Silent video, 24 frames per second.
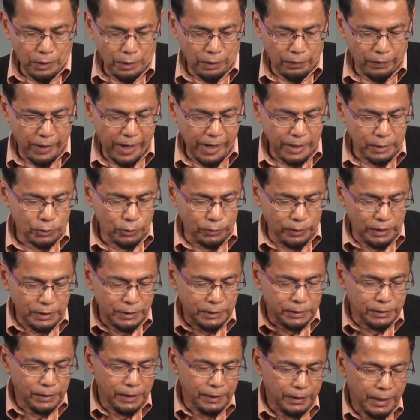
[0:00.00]
Alright, so
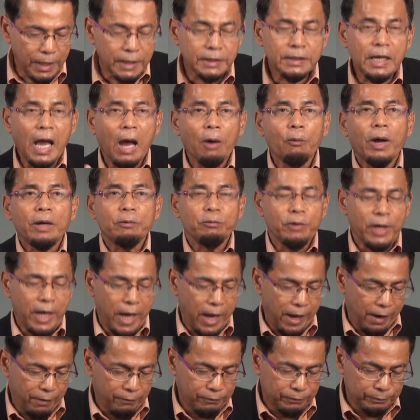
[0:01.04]
these three things are what we
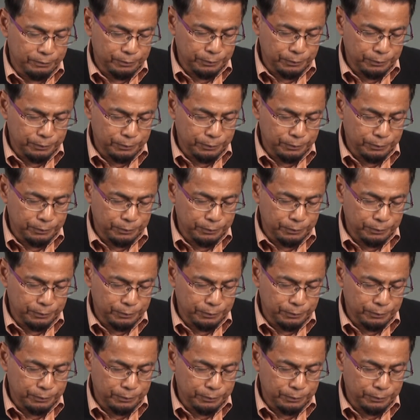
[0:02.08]
have.